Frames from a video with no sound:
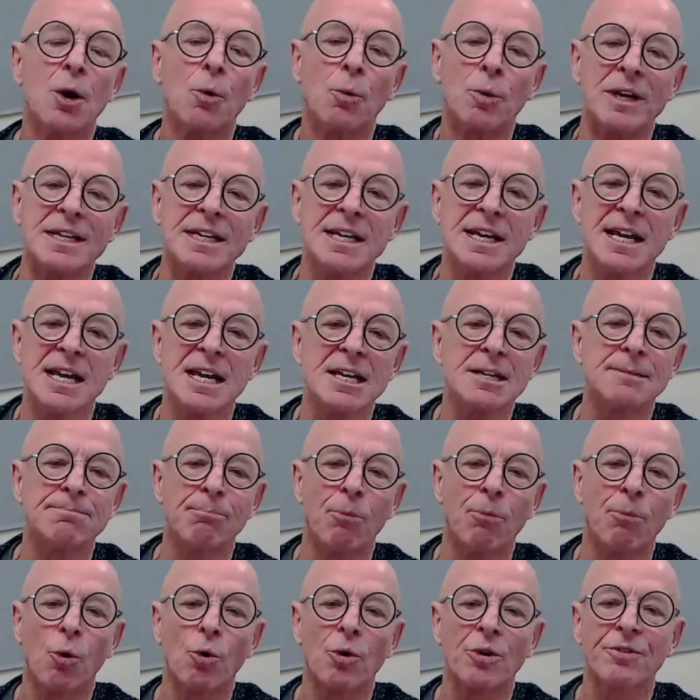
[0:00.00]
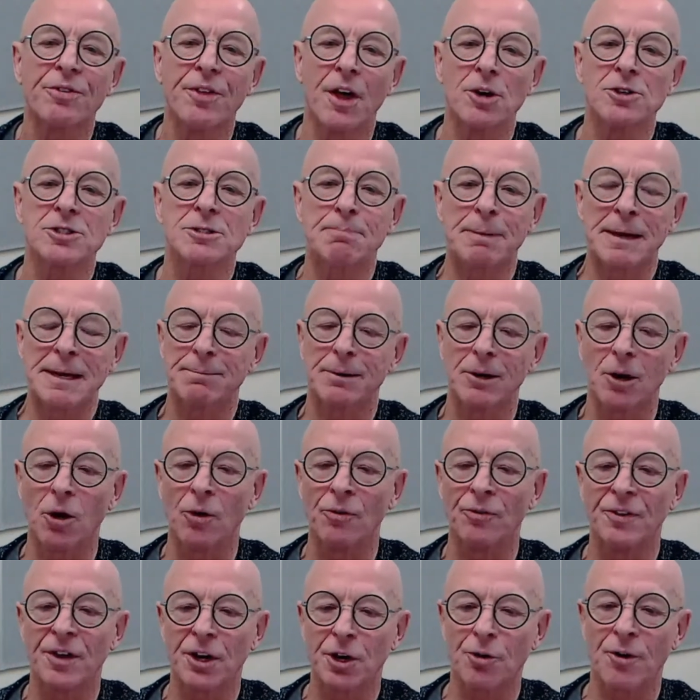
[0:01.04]
We need more of those people
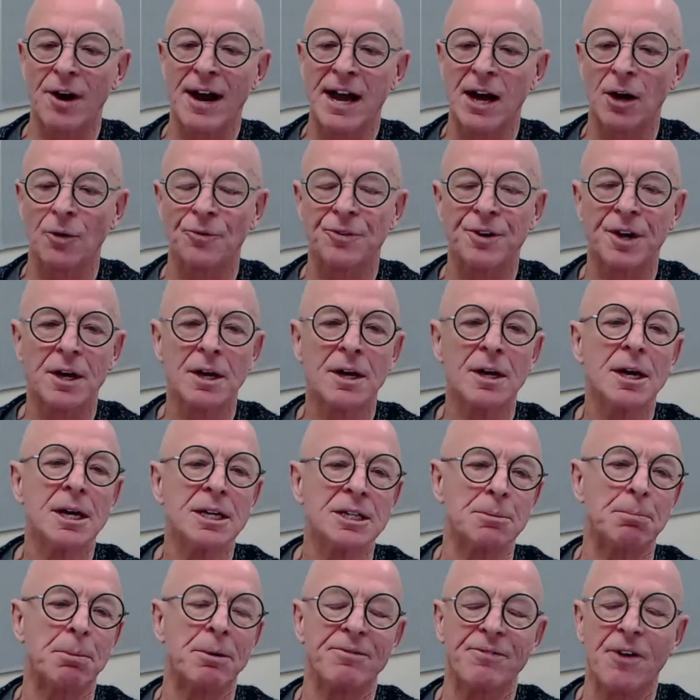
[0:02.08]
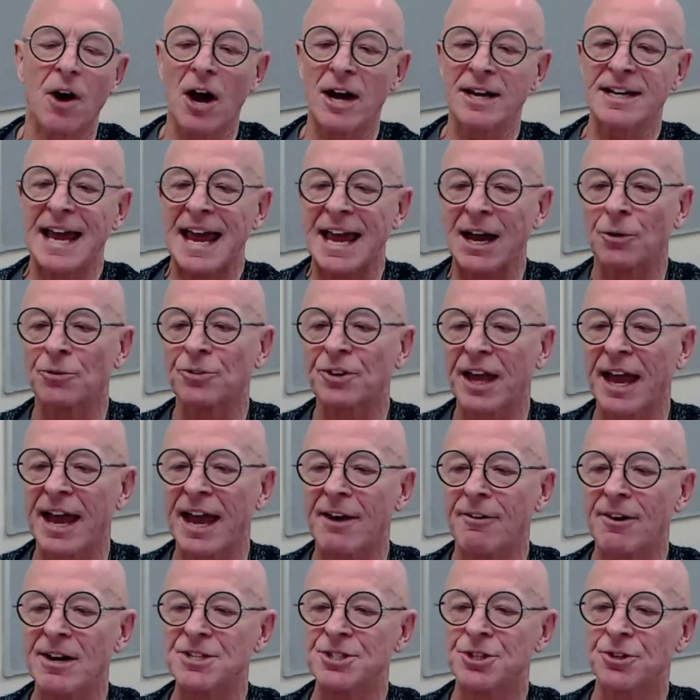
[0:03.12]
on the ground to provide
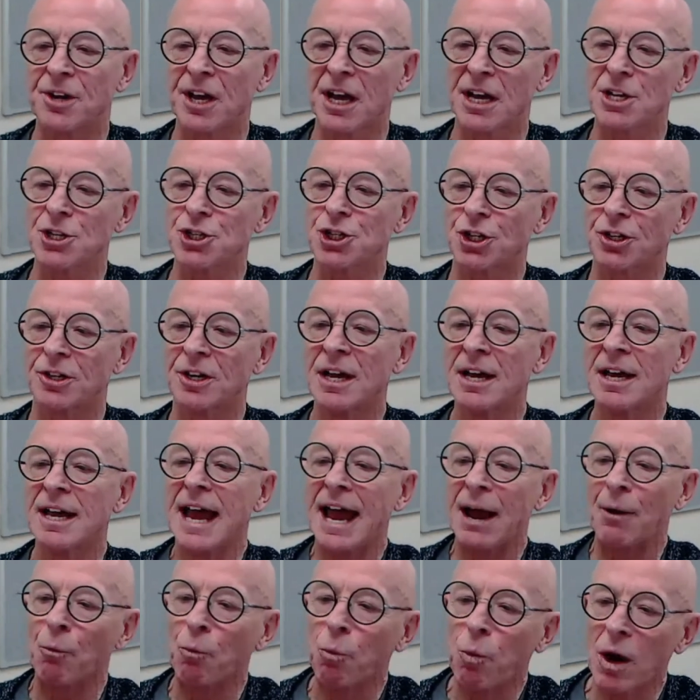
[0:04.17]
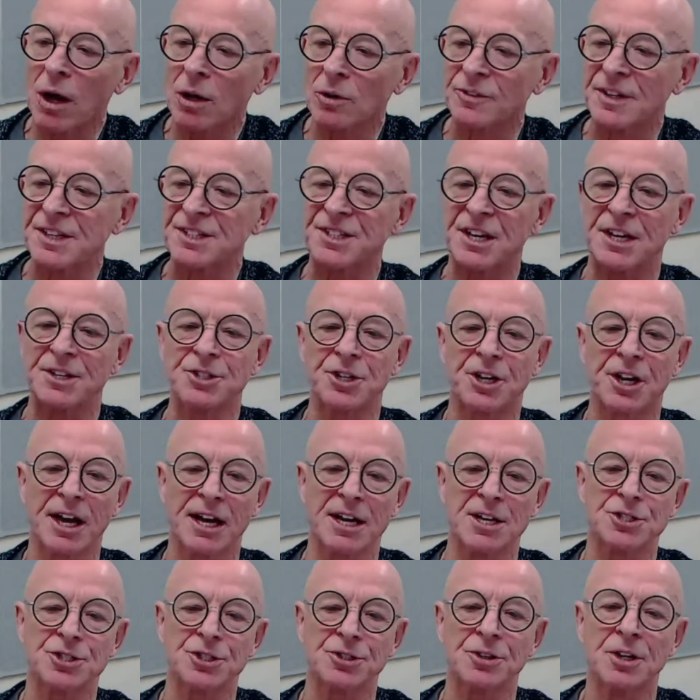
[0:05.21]
healthcare education, wellness
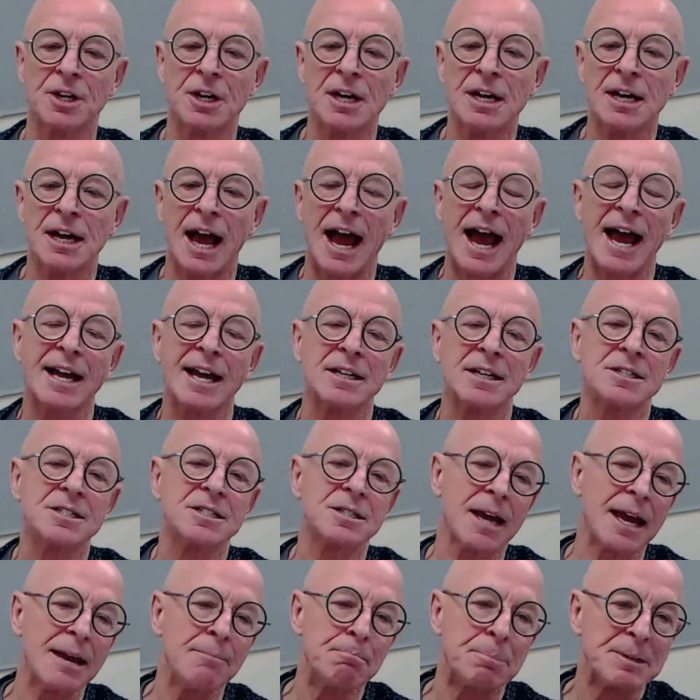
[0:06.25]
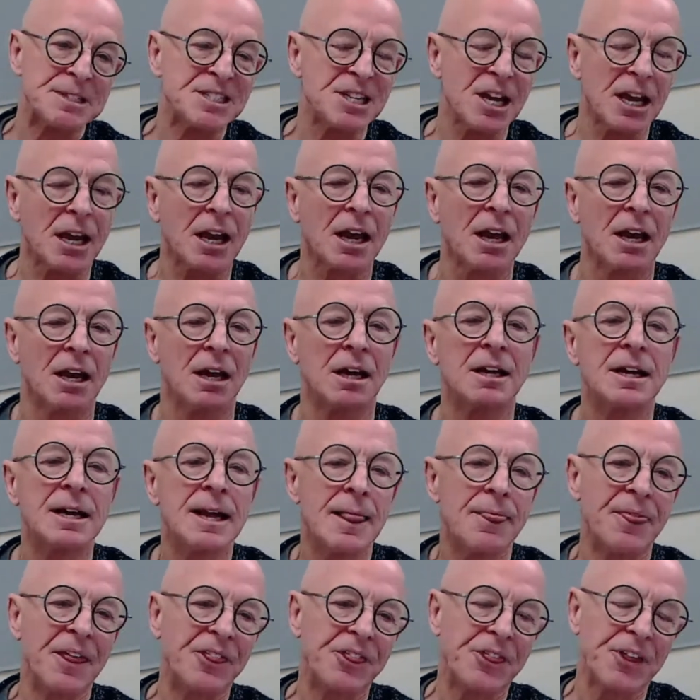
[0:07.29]
education, and in particular,
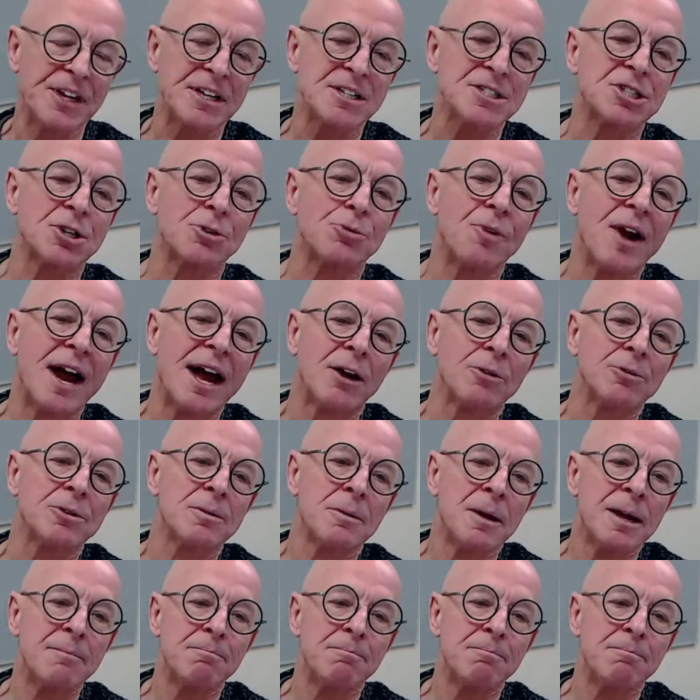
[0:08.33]
the things around,